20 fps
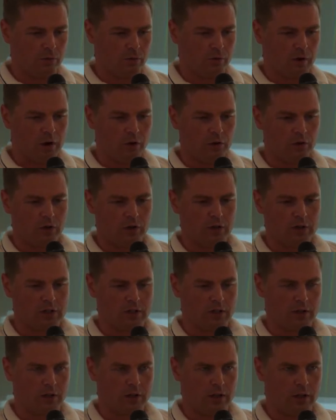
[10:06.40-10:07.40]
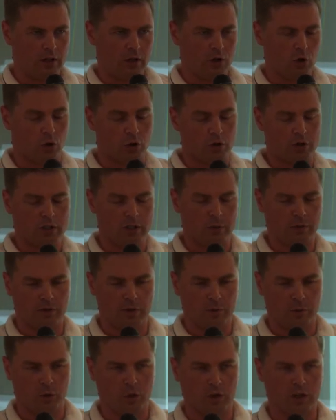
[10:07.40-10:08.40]
founders and the core team of
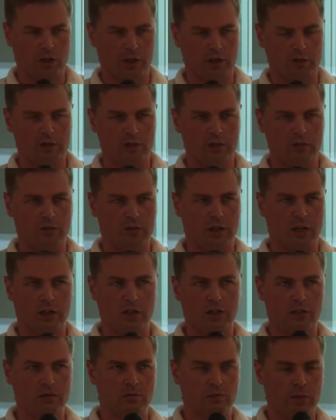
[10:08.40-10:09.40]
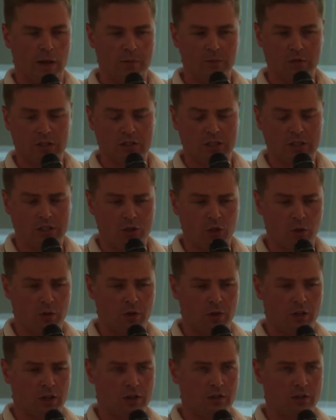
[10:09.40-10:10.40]
the product, and I'm just
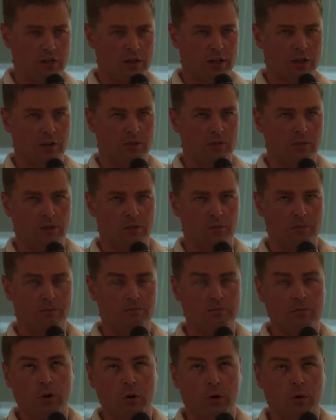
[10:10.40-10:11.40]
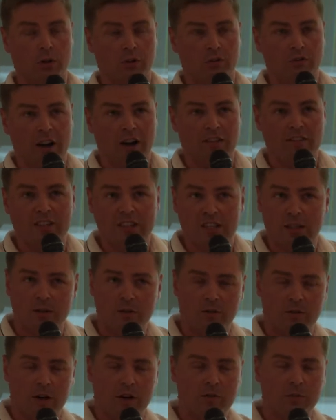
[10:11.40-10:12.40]
assuming there's like probably five
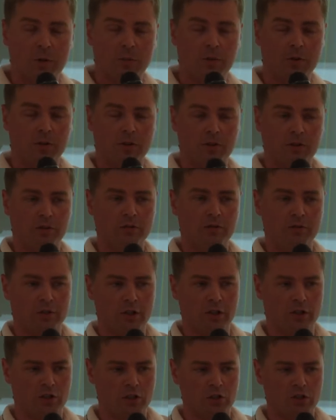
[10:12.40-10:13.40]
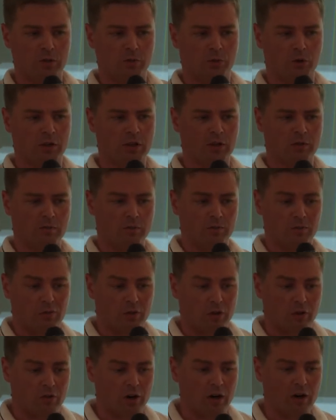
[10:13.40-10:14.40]
people in the initial product,
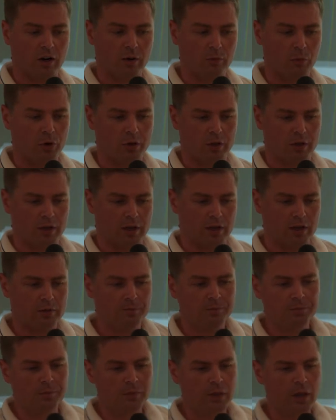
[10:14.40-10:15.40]
rarely more than that.